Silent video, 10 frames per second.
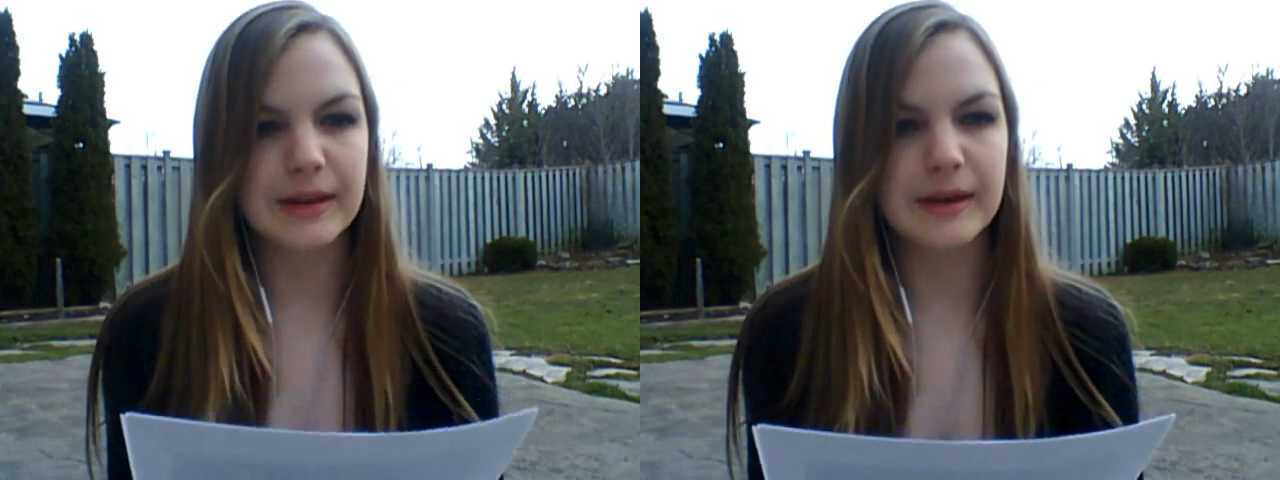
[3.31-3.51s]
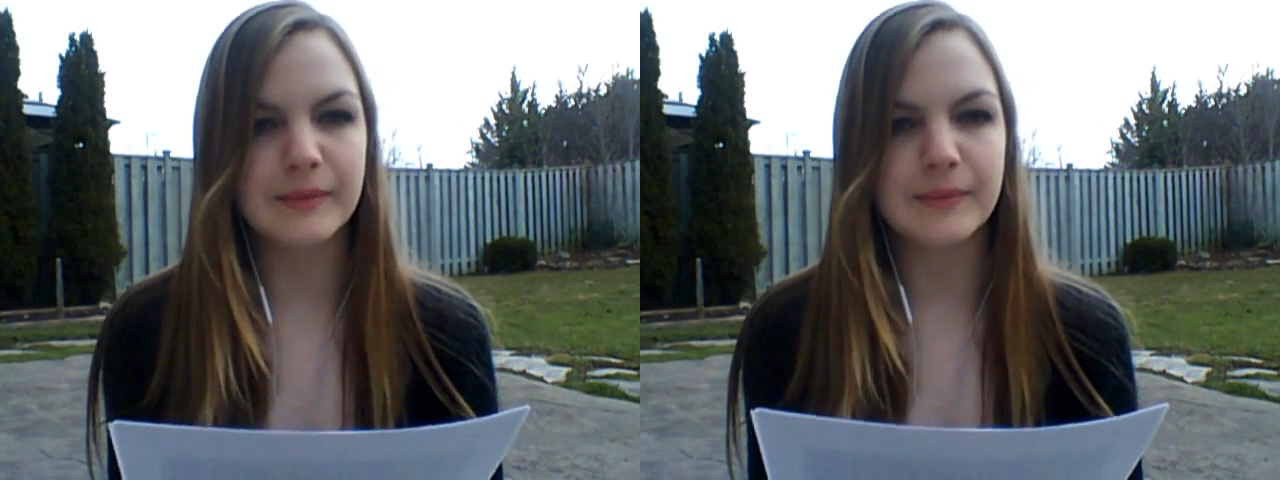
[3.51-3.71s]

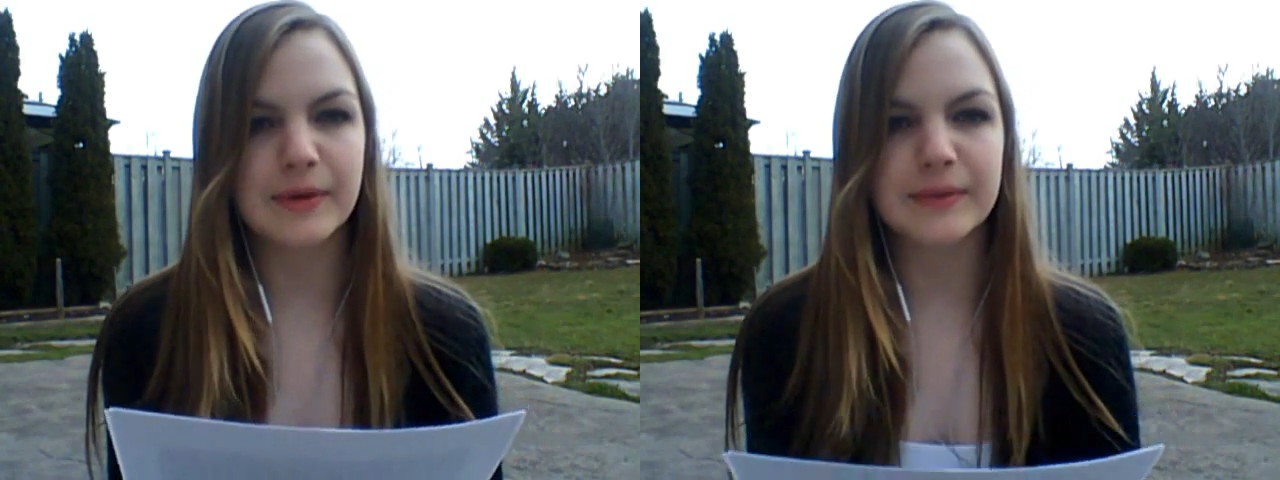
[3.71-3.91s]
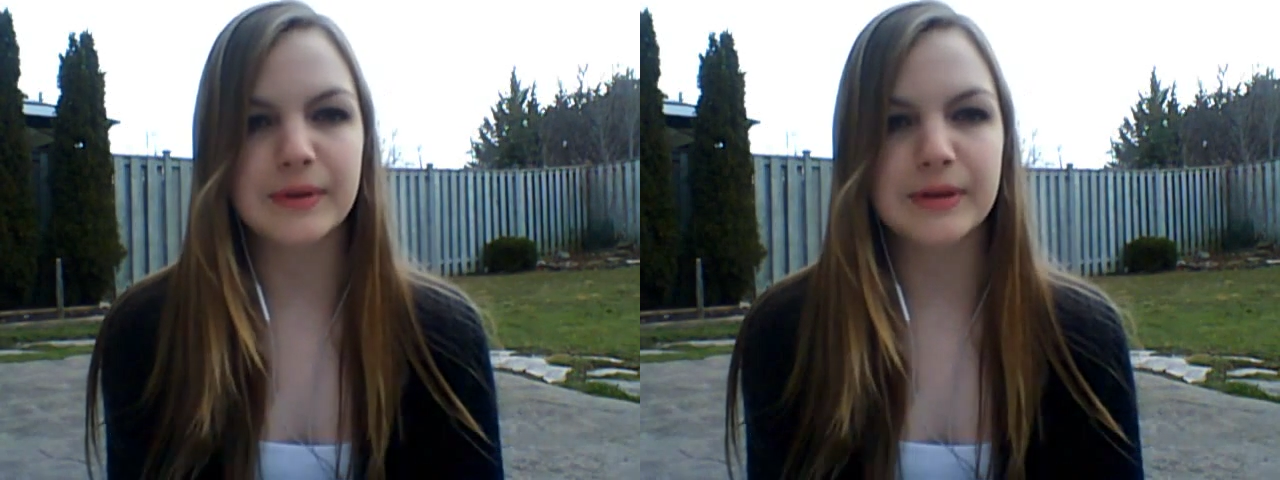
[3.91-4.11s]
I'm
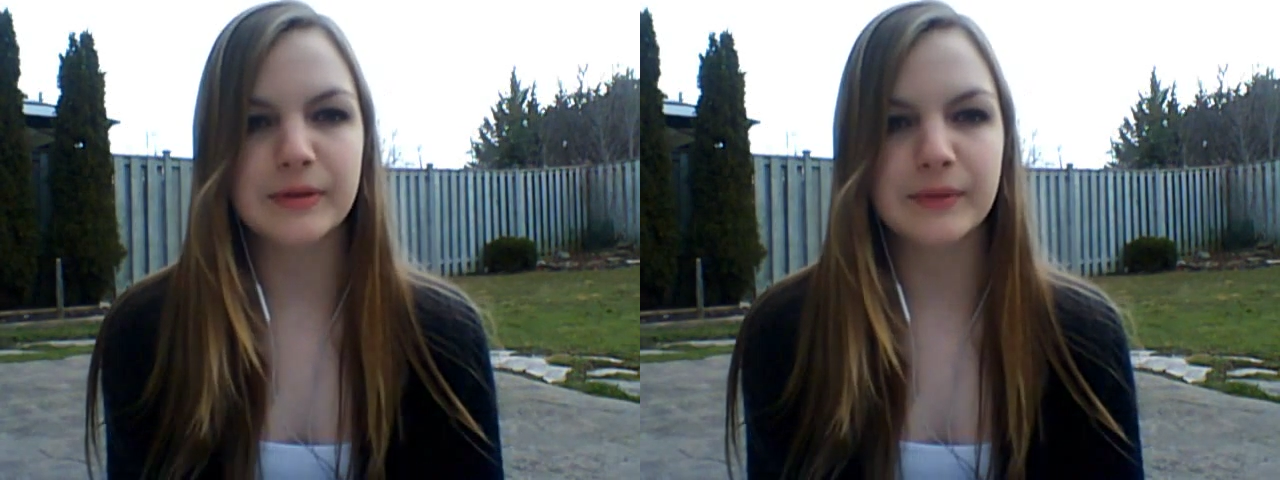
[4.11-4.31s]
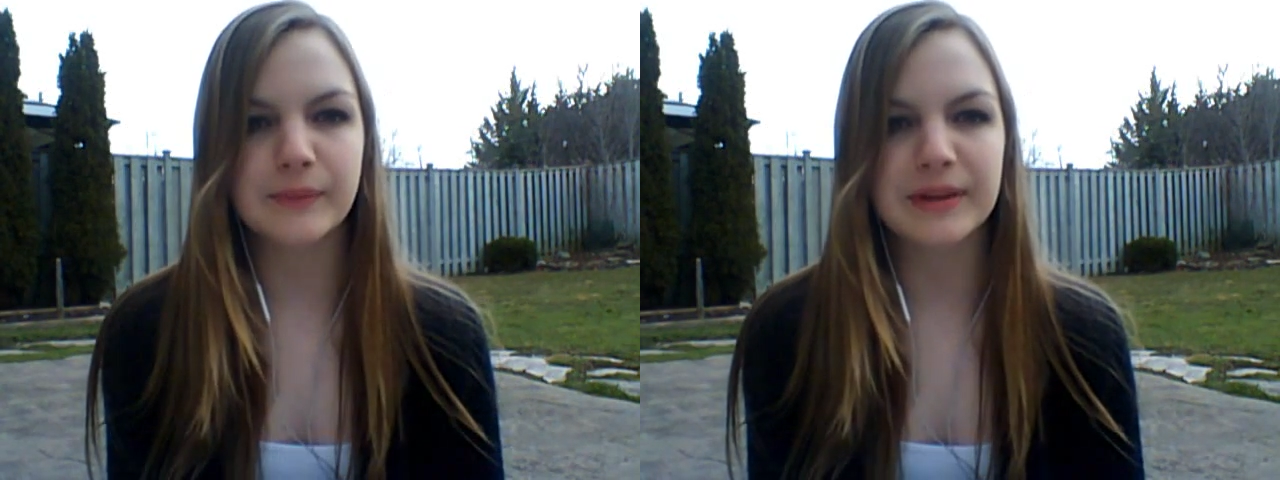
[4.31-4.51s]
going to be
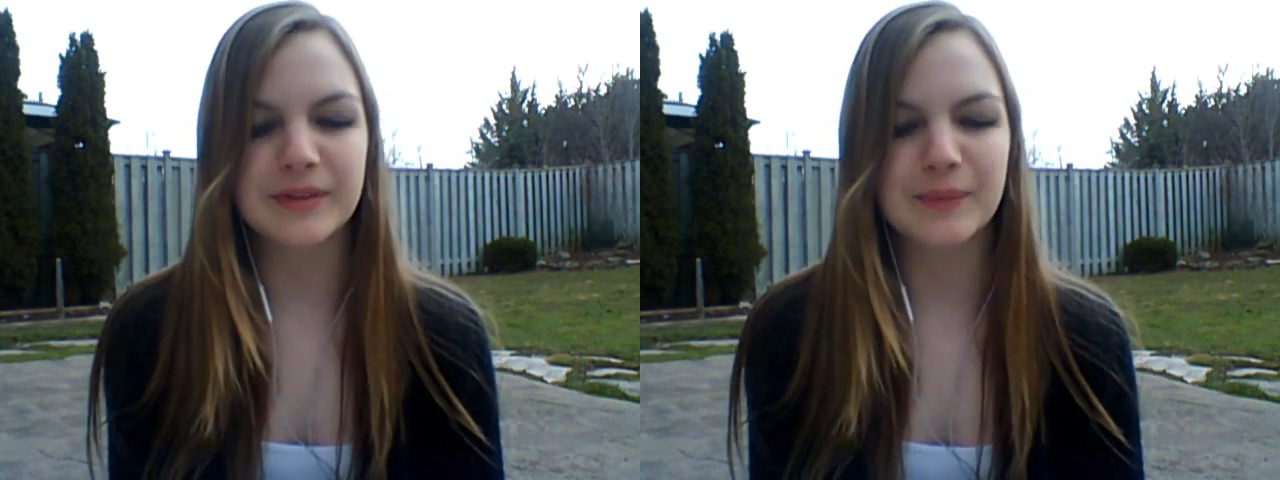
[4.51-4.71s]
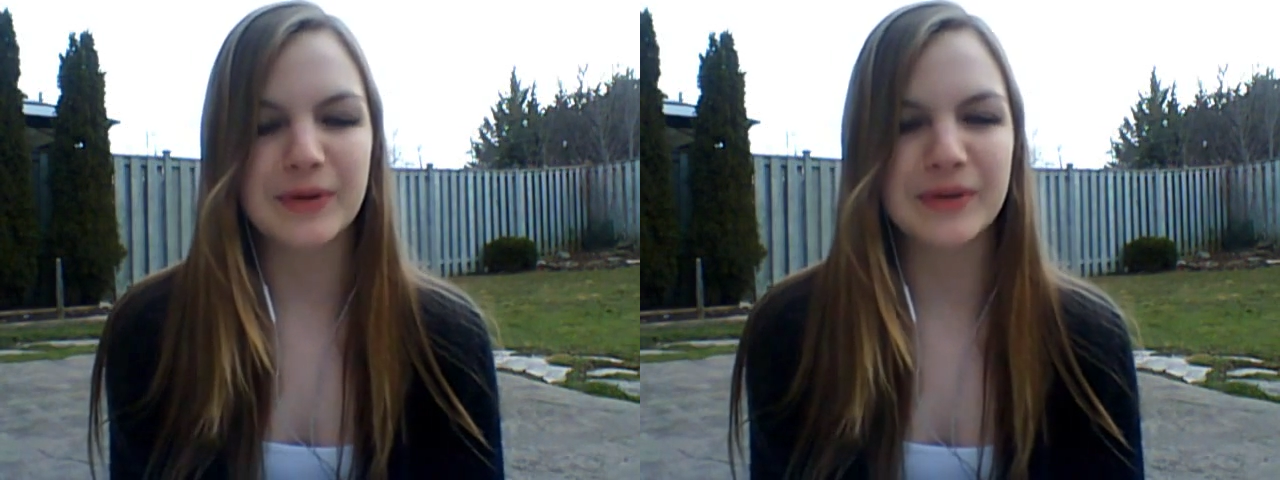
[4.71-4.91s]
doing my
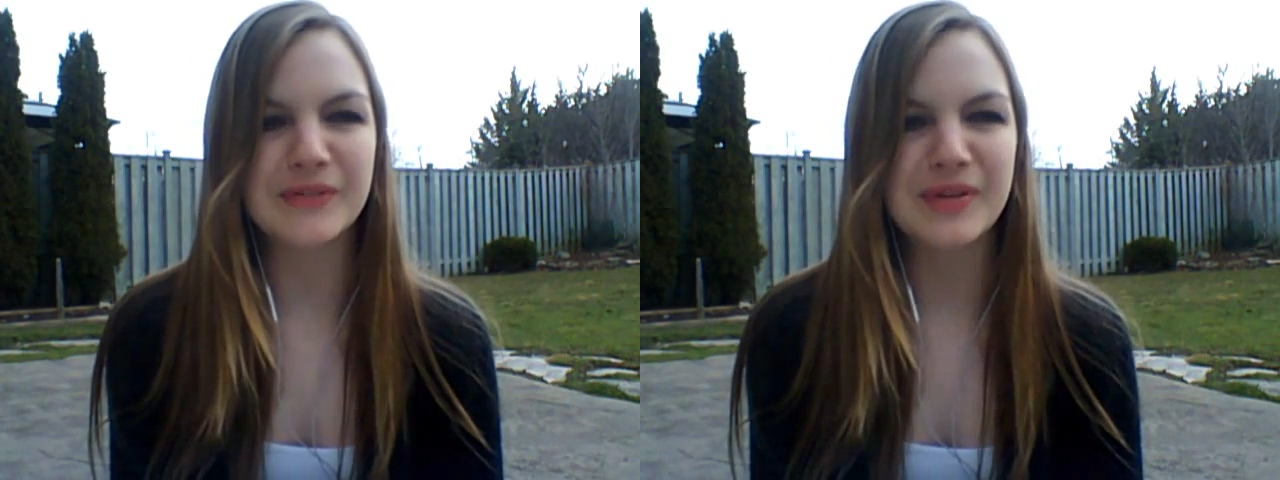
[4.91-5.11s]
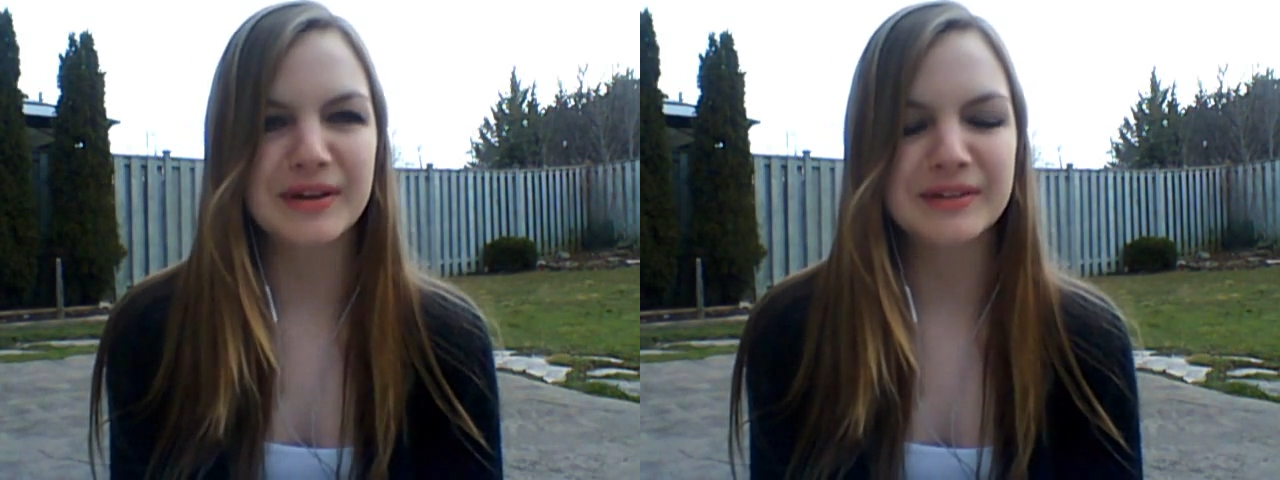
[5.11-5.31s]
civic mirror
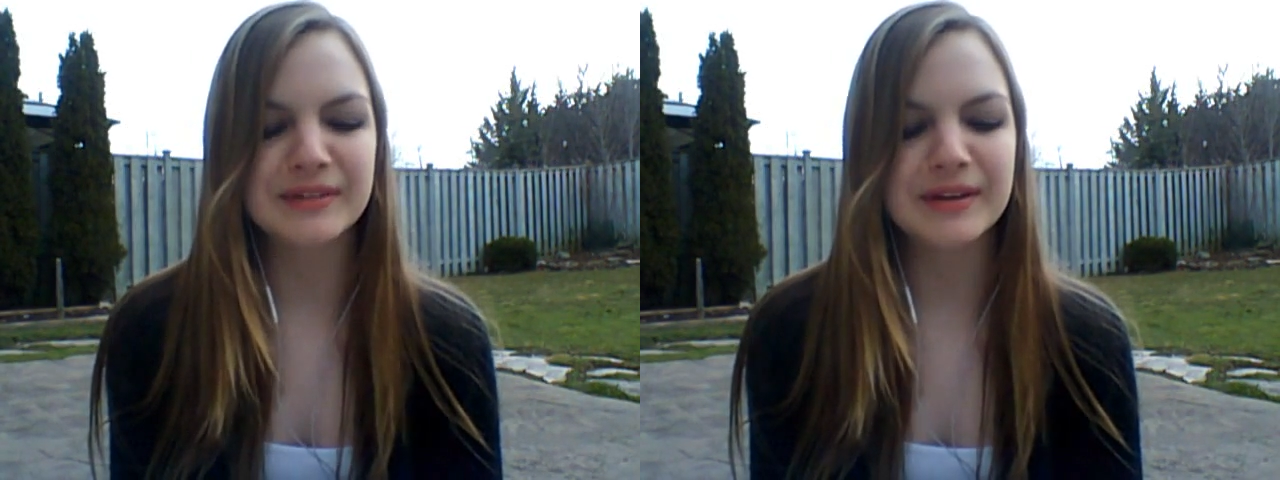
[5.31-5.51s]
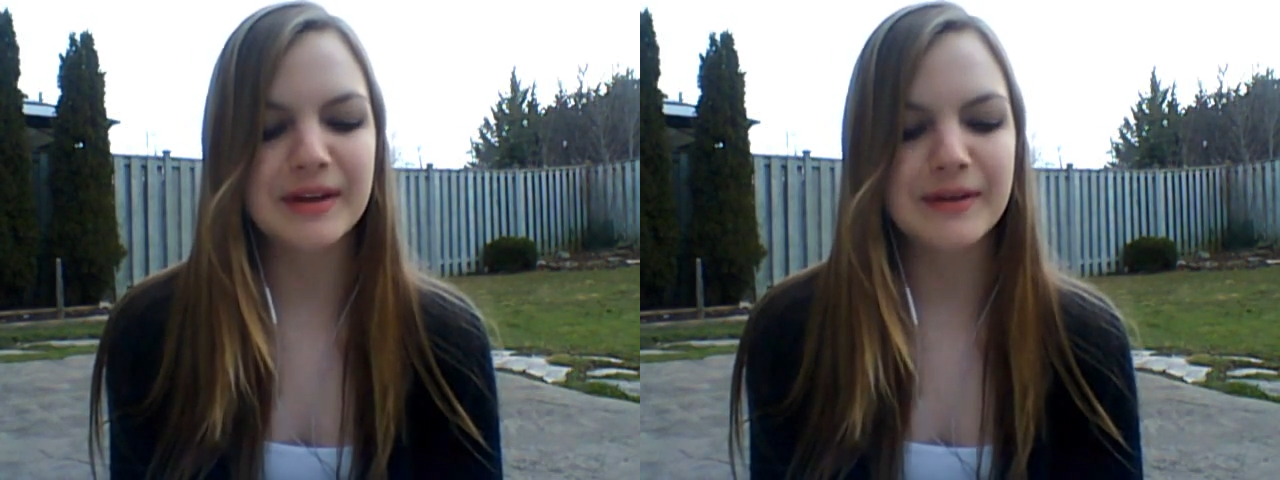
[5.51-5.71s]
reflection
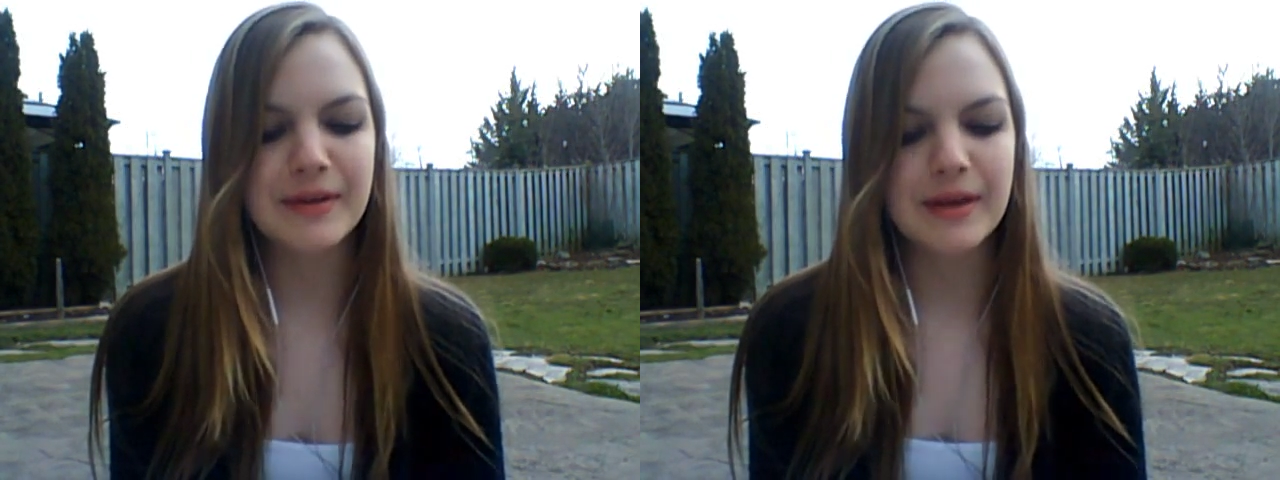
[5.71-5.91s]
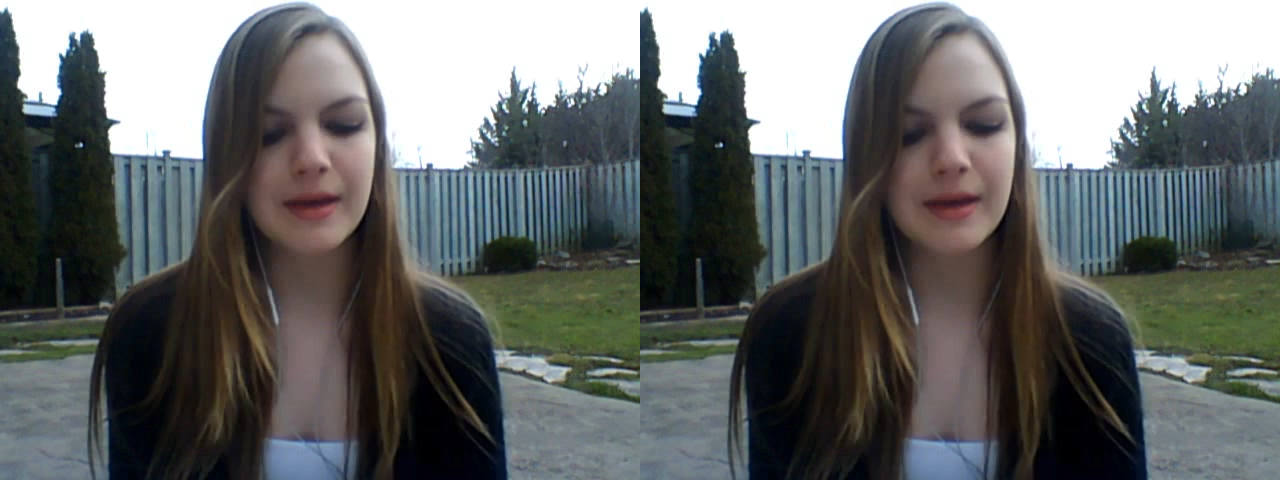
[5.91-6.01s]
right now.